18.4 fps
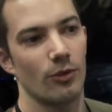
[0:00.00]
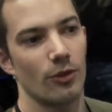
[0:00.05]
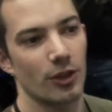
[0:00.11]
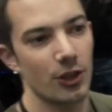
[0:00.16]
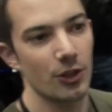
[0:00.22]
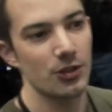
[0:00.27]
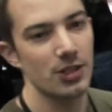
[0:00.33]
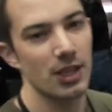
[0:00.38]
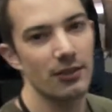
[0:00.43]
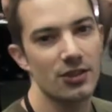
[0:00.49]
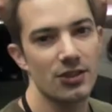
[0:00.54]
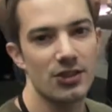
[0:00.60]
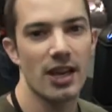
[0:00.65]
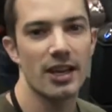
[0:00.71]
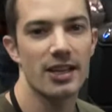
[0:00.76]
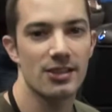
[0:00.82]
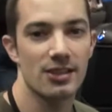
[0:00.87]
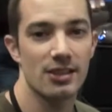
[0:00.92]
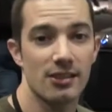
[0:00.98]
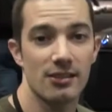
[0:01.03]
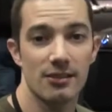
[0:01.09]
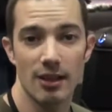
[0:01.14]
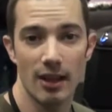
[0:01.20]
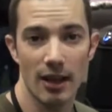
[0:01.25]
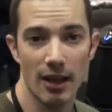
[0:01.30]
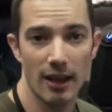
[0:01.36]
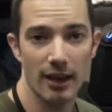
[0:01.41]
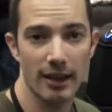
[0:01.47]
QCF Design is in
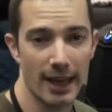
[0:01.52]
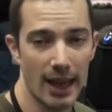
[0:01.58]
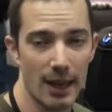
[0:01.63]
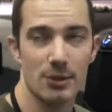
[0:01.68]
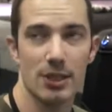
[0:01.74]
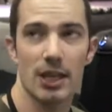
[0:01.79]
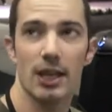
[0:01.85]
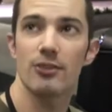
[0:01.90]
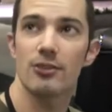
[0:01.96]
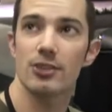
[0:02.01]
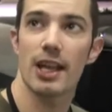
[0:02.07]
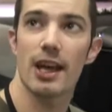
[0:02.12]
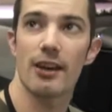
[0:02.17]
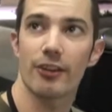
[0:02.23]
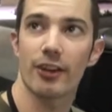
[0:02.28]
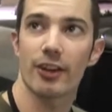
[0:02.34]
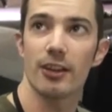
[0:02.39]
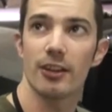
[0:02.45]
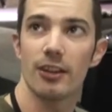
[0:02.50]
Cape Town, South Africa.